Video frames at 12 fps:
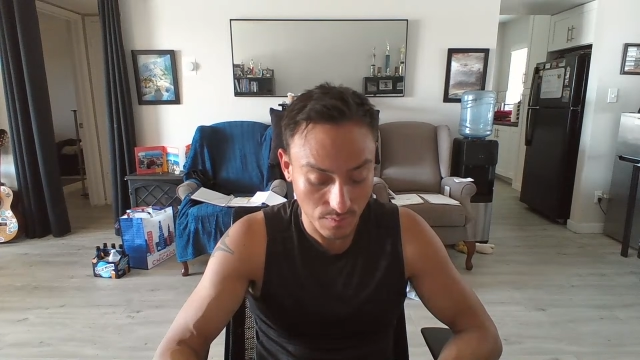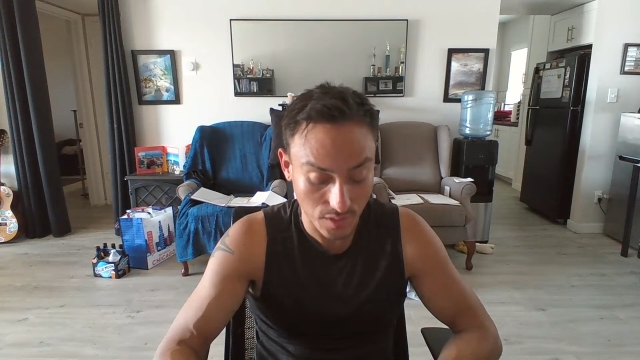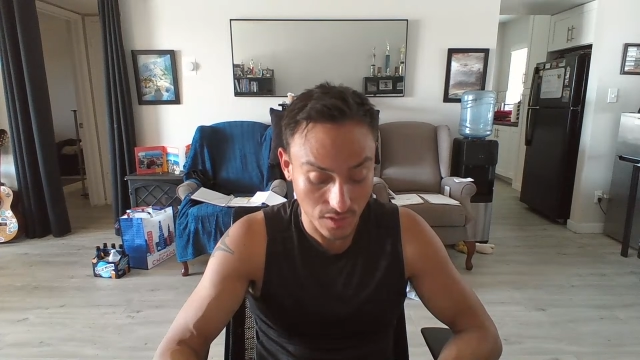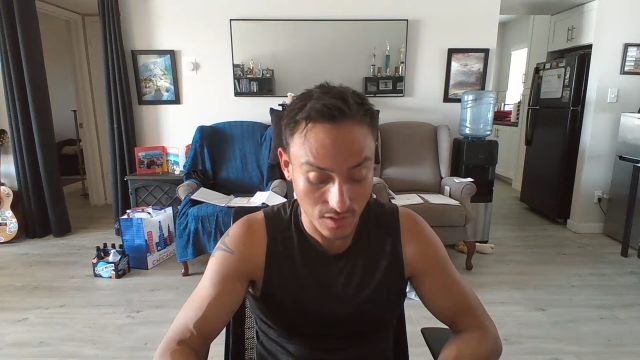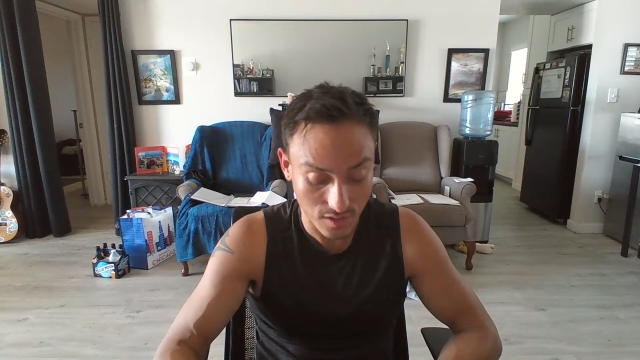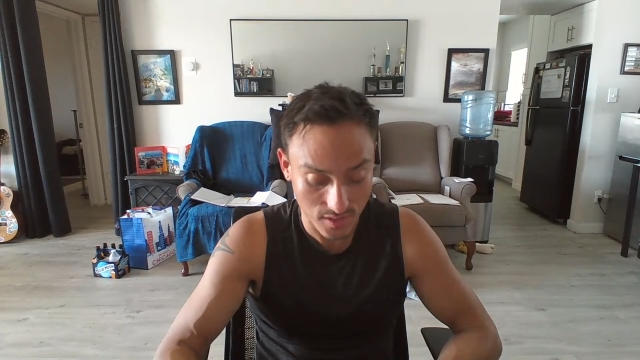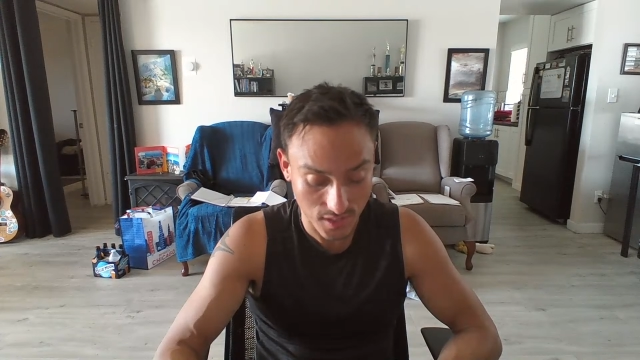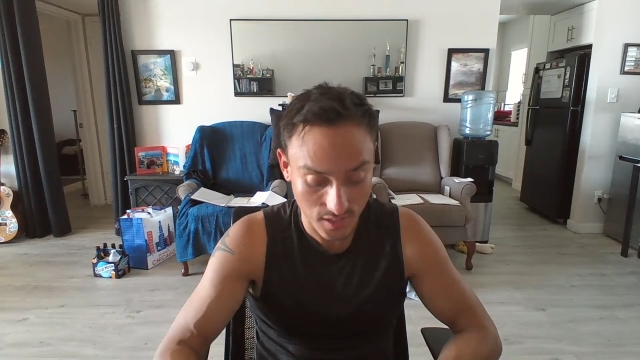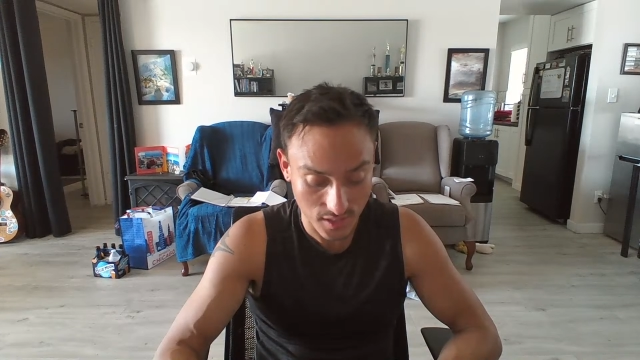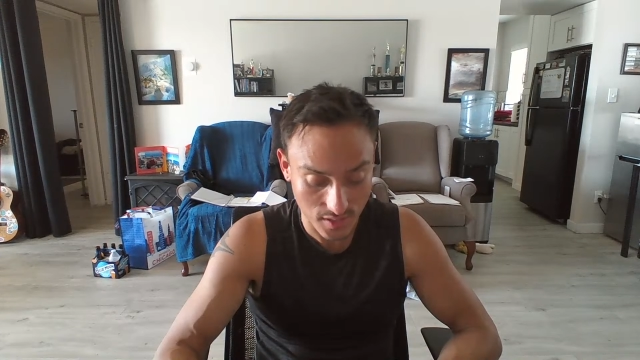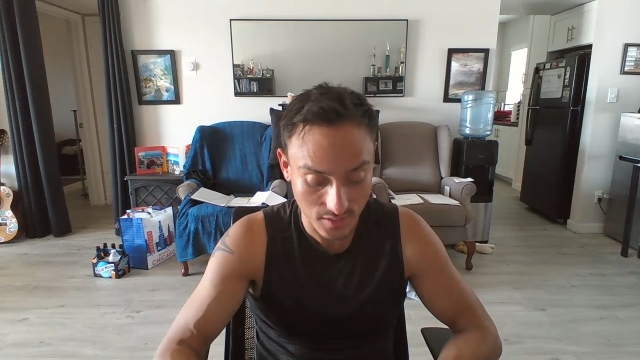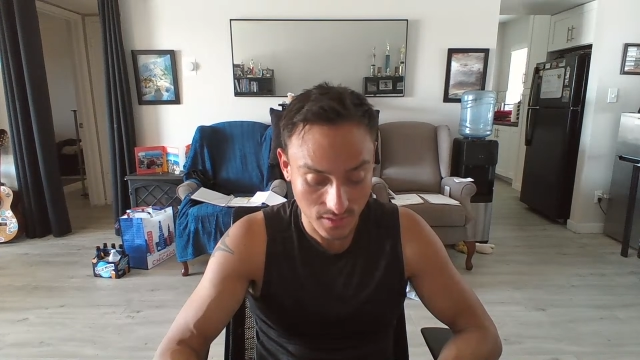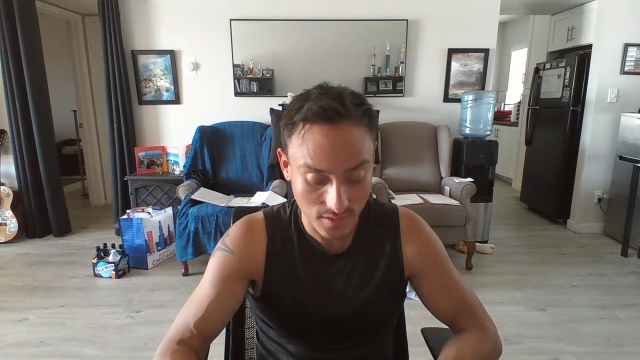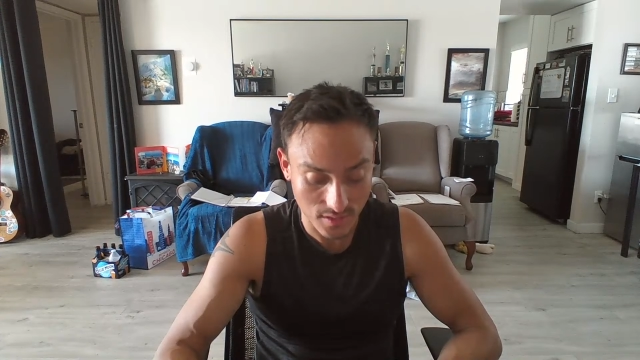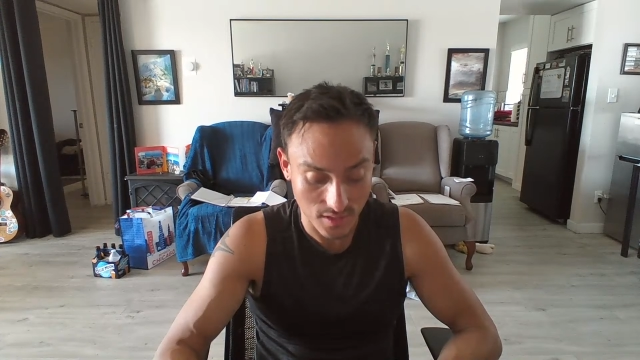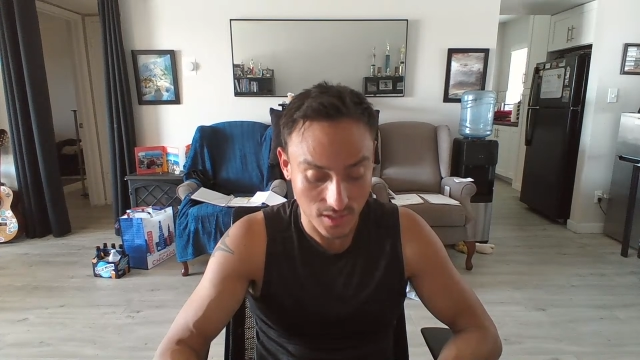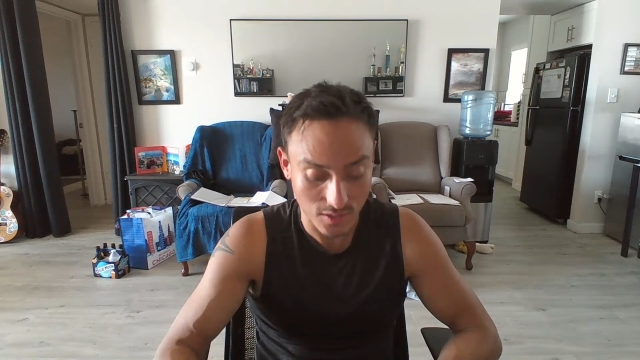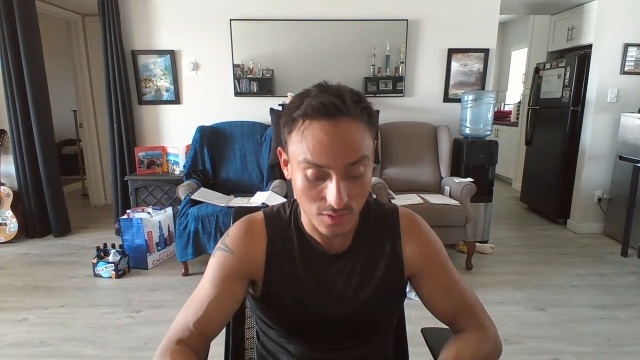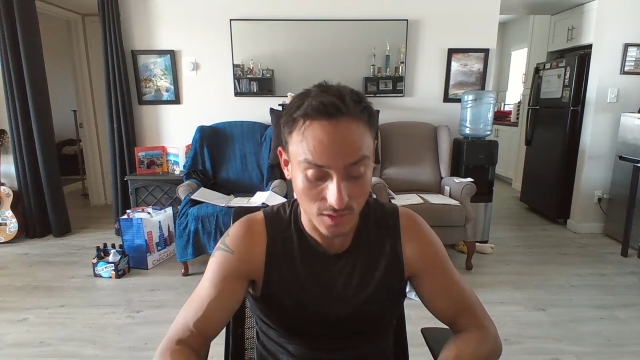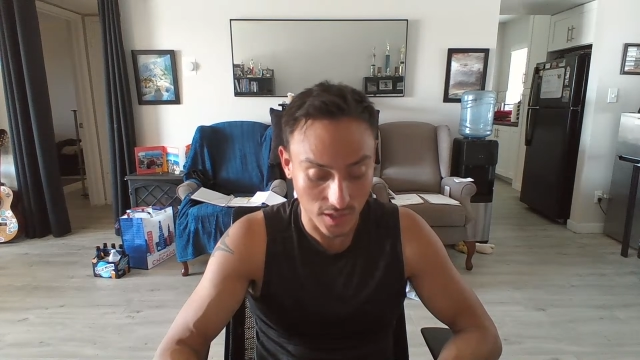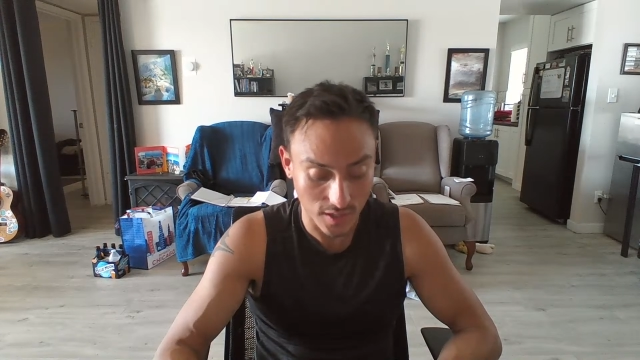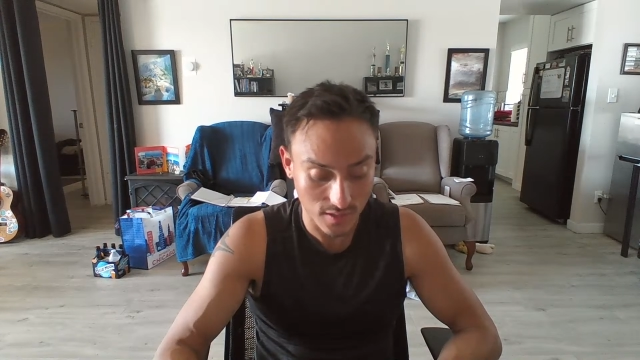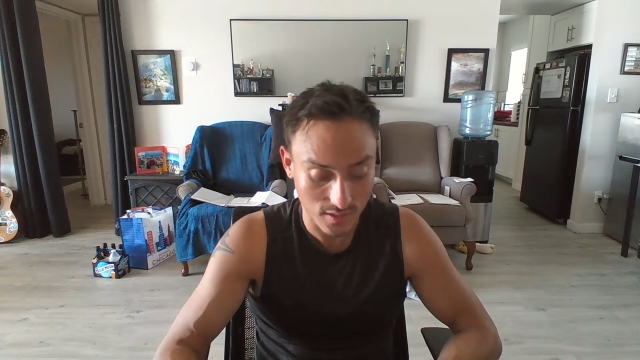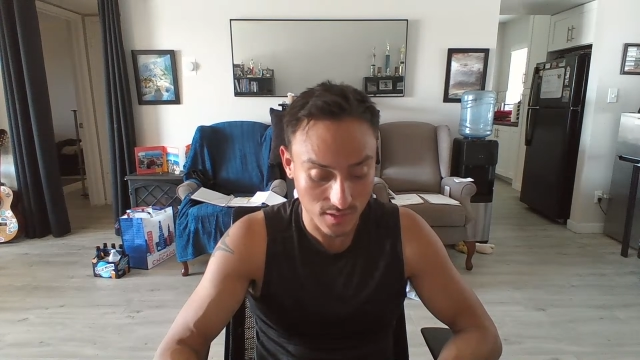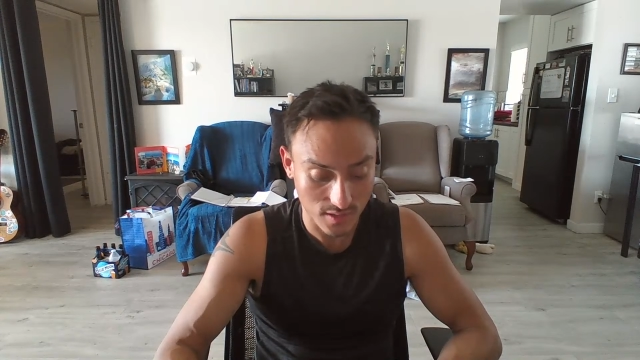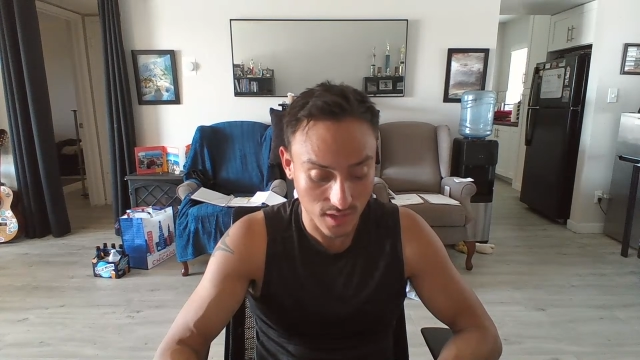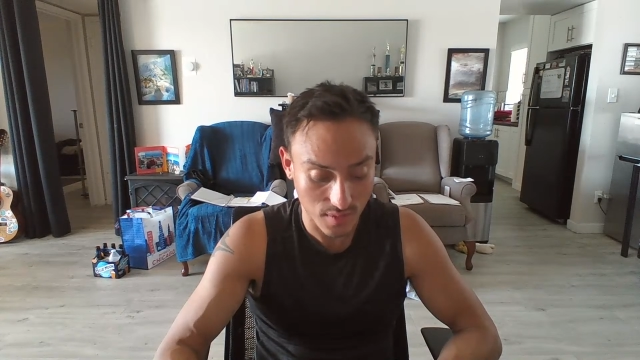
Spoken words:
But their descendants, the Israelites,